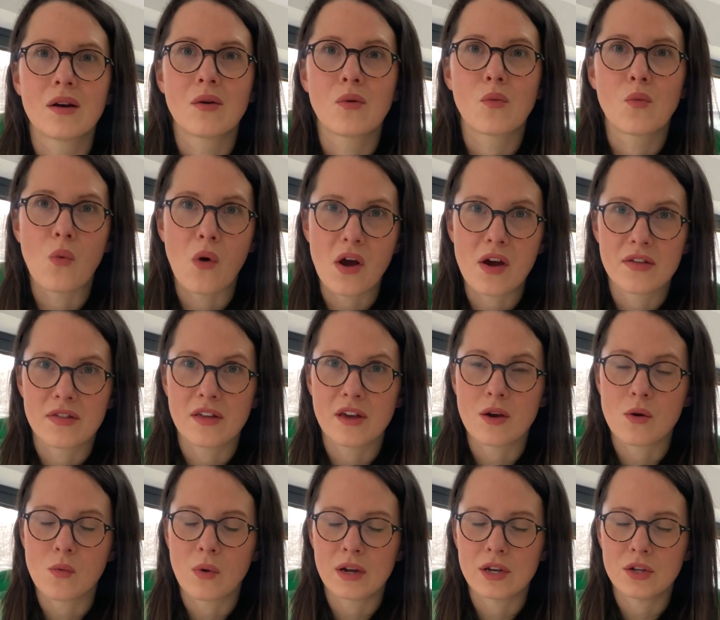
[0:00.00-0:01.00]
worth
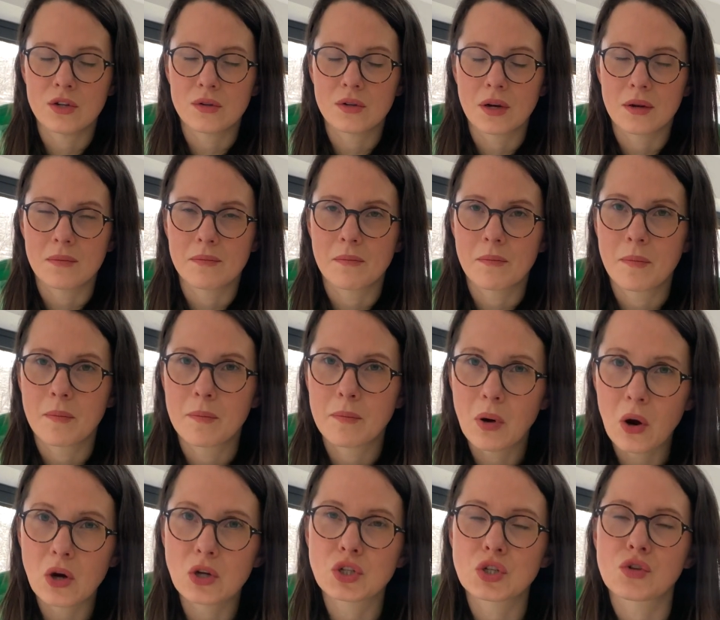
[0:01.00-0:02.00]
it when you can
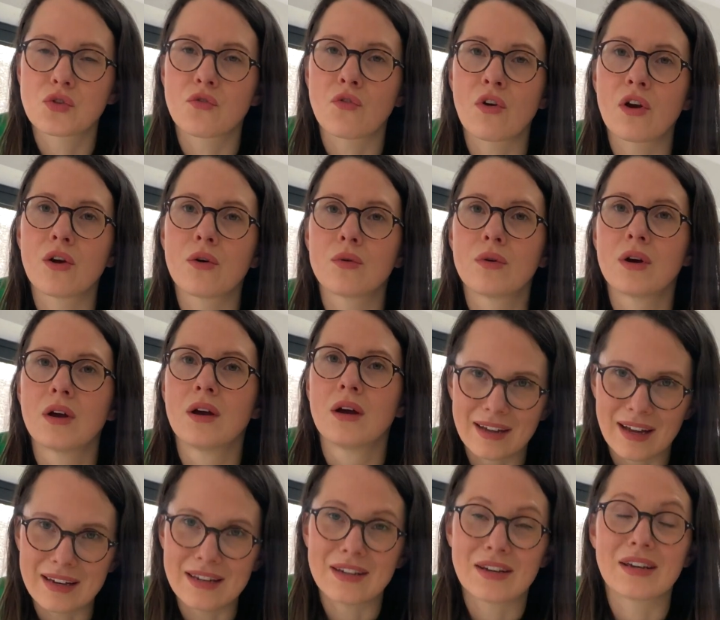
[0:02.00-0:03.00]
push through
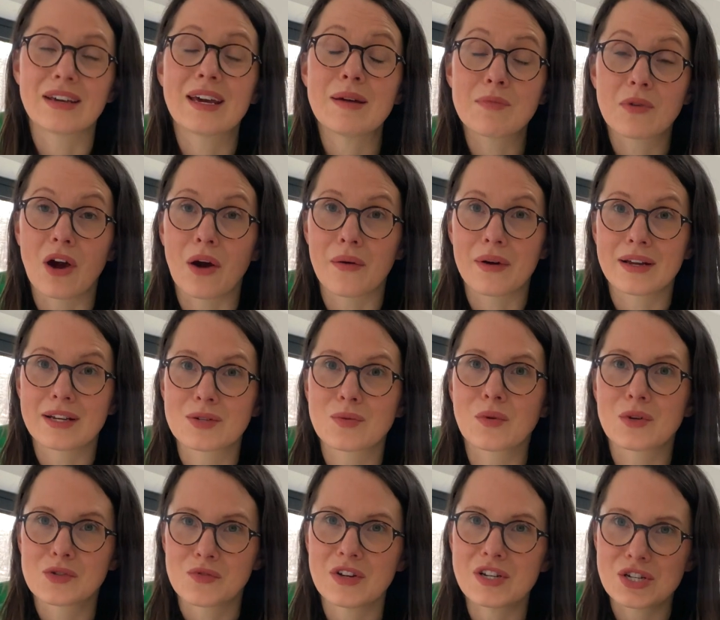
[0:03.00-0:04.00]
and you can keep going
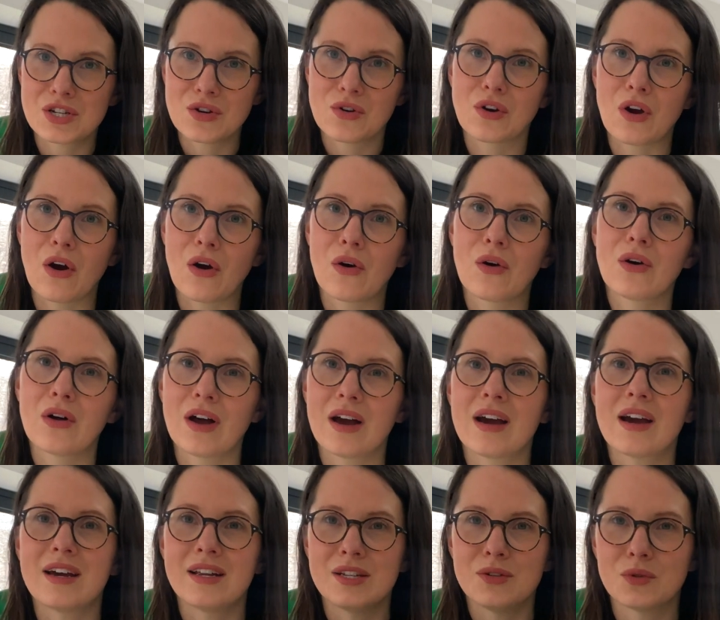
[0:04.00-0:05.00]
towards reaching your goal
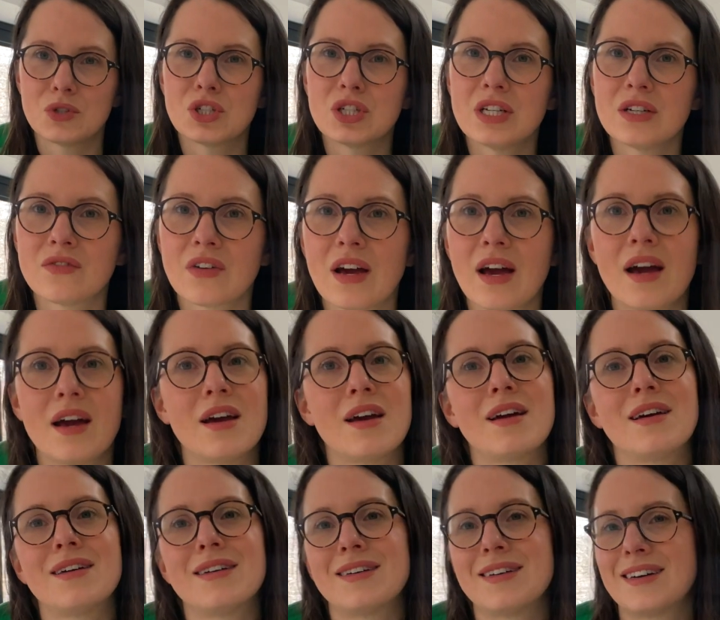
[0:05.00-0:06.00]
and you achieve it,
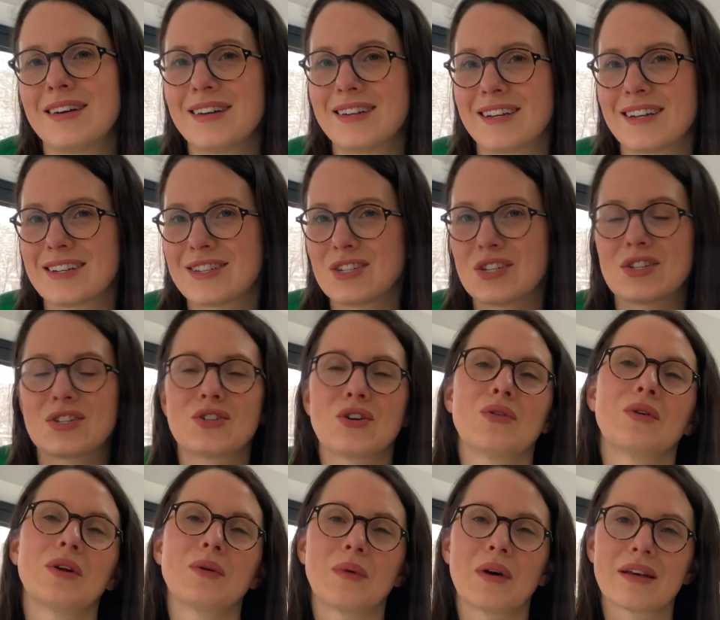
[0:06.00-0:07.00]
and it's just
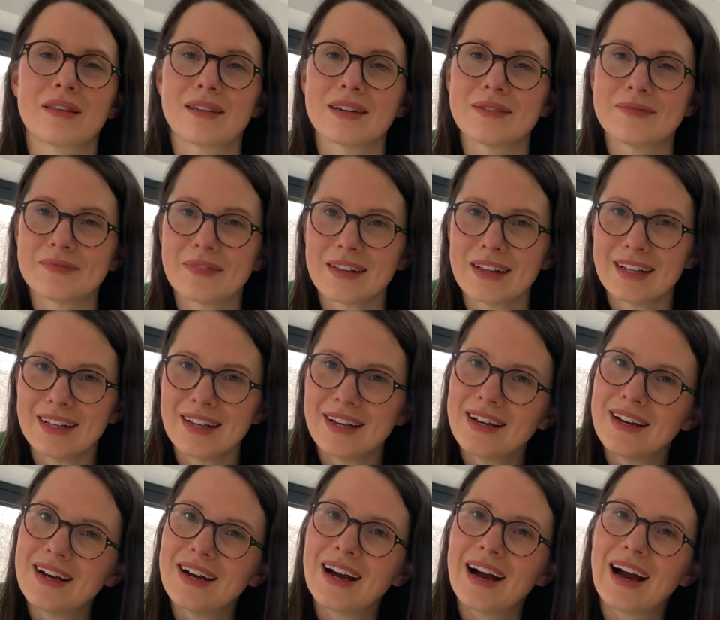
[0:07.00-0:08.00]
totally worth it.
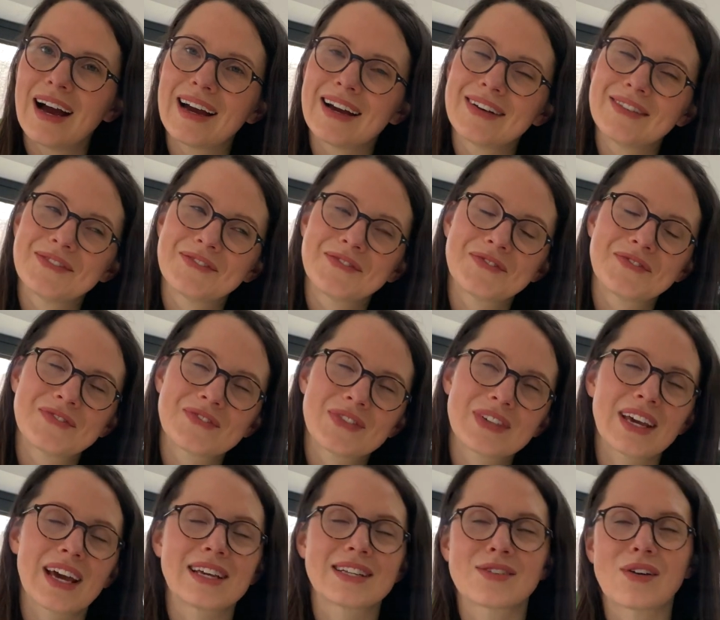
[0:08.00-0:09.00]
But
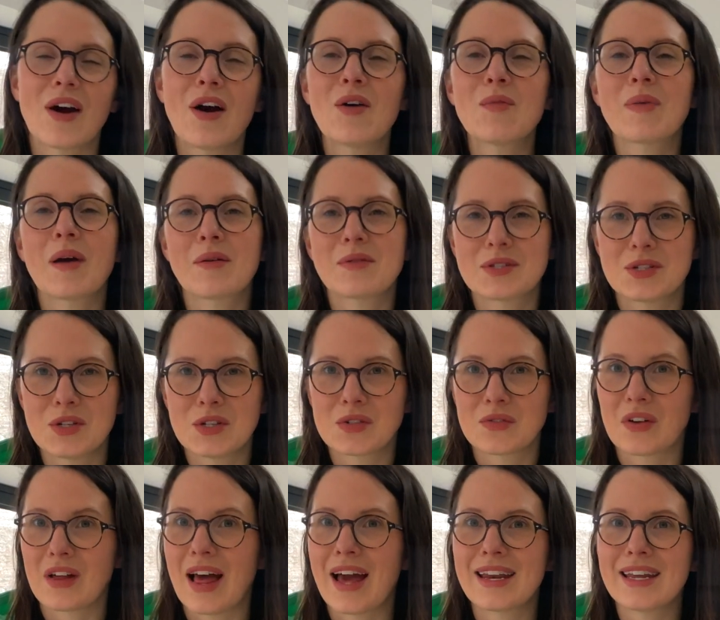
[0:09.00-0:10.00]
yeah, so I hope that was
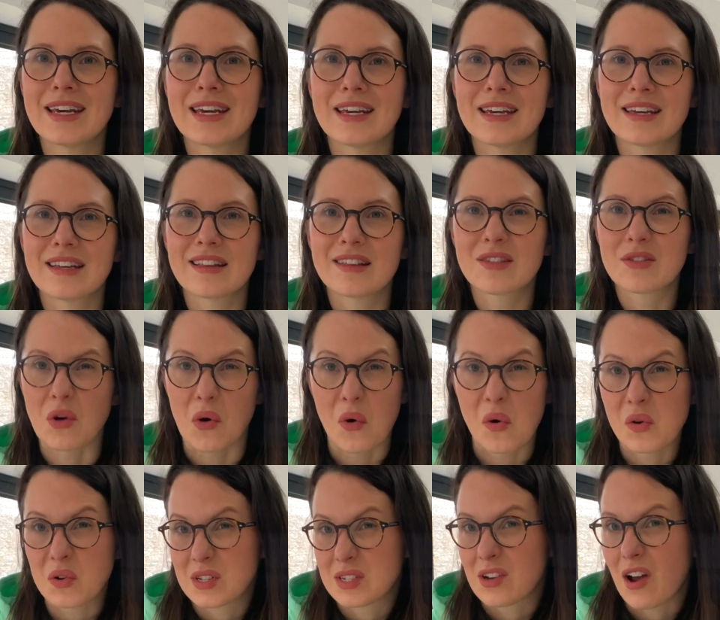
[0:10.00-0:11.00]
useful. Any
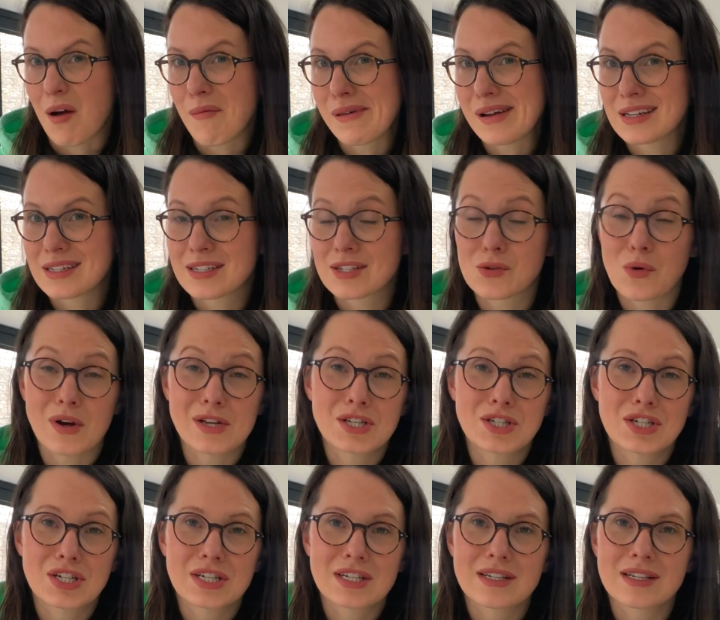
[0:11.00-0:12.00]
thoughts, comments,
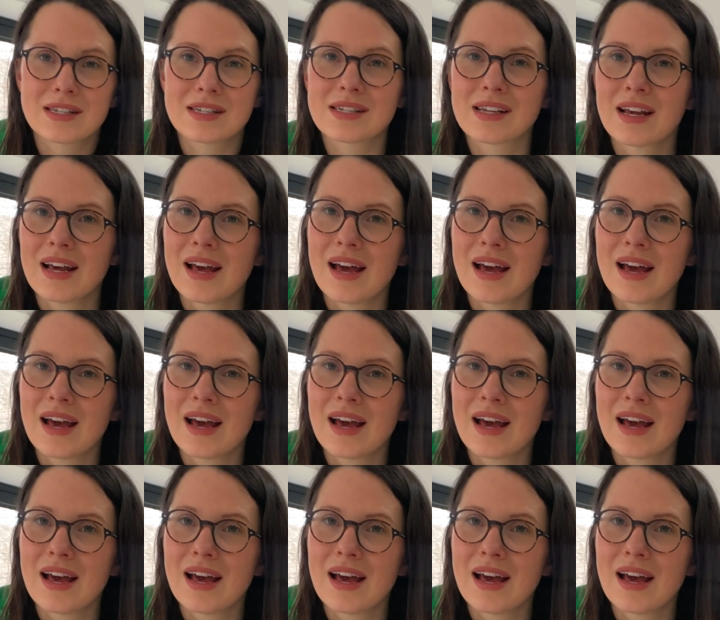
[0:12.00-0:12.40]
questions?